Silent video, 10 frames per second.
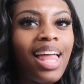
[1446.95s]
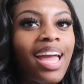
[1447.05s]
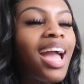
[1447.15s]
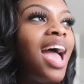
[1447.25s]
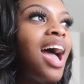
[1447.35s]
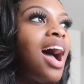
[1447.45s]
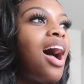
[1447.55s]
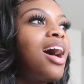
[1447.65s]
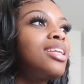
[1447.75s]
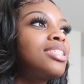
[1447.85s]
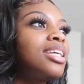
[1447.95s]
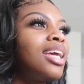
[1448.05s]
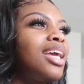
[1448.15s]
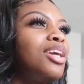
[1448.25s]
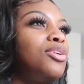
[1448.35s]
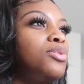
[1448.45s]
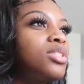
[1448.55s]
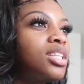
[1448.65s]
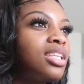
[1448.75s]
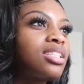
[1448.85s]
Like, I honestly can get
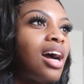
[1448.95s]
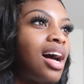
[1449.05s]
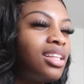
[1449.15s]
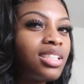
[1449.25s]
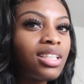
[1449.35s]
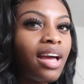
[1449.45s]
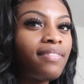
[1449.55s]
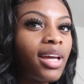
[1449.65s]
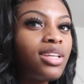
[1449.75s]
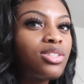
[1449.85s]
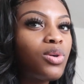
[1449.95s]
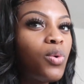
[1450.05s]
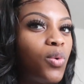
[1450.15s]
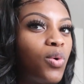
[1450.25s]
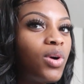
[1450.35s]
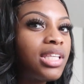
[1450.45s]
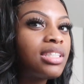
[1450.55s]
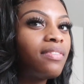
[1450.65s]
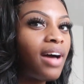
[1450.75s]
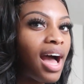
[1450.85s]
used to this college life. Like, it's cool,
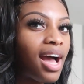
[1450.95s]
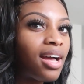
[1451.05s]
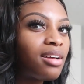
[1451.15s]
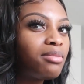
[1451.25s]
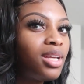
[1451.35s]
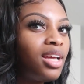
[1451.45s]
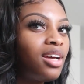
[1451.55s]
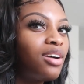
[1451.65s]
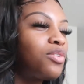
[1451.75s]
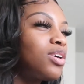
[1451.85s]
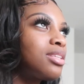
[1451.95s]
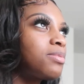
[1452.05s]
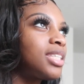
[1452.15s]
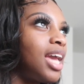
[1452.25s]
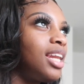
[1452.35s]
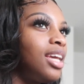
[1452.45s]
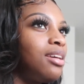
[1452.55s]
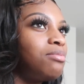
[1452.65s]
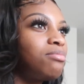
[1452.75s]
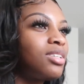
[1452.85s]
it's the vibe. Of course, I'm saying
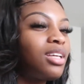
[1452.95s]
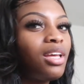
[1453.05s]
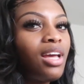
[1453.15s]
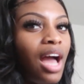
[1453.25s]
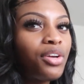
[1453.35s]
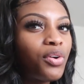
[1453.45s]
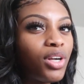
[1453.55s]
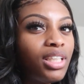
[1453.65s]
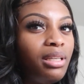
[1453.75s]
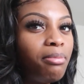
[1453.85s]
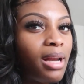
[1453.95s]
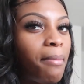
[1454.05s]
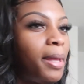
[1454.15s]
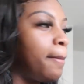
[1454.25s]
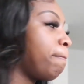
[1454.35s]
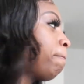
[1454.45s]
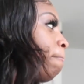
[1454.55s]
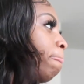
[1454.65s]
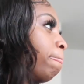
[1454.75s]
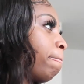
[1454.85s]
it kind of early, but I mean,
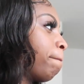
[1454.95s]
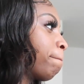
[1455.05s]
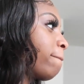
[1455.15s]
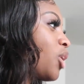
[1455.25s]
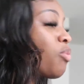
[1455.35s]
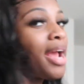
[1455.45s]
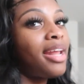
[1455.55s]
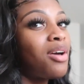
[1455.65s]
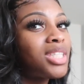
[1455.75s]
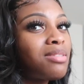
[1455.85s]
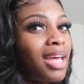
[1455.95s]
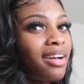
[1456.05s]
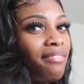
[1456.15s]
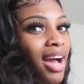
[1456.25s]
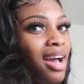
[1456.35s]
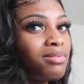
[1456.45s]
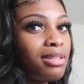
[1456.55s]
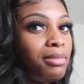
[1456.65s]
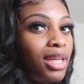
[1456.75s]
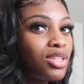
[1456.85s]
right now it seems like a vibe
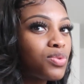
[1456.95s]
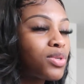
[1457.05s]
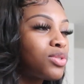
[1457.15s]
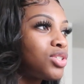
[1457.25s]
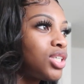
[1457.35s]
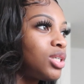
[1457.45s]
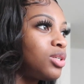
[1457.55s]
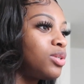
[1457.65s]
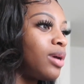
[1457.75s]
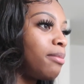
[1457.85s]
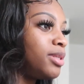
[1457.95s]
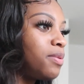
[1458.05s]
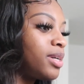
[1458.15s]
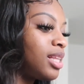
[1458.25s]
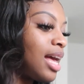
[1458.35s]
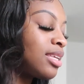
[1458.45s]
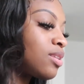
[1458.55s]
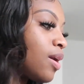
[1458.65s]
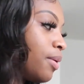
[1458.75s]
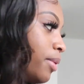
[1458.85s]
to me. It's real chill. I'm done with
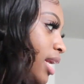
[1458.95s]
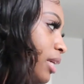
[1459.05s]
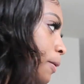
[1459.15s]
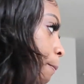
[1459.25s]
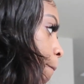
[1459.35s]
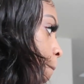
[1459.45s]
class already.